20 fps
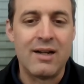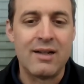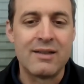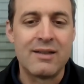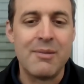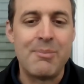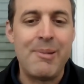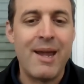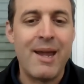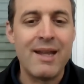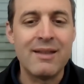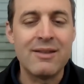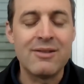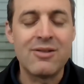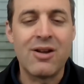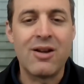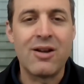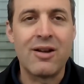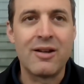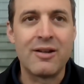Depends
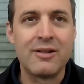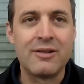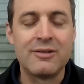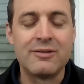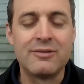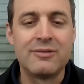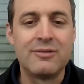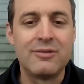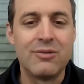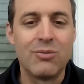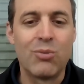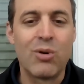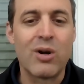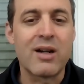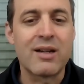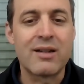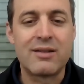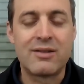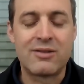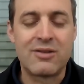on what
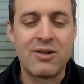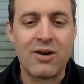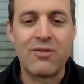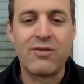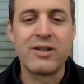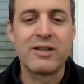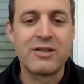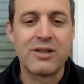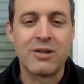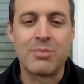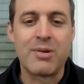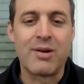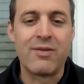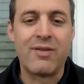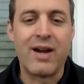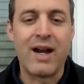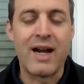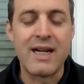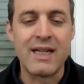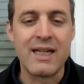service you're
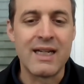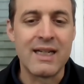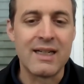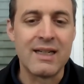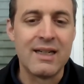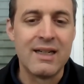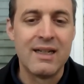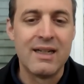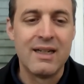providing.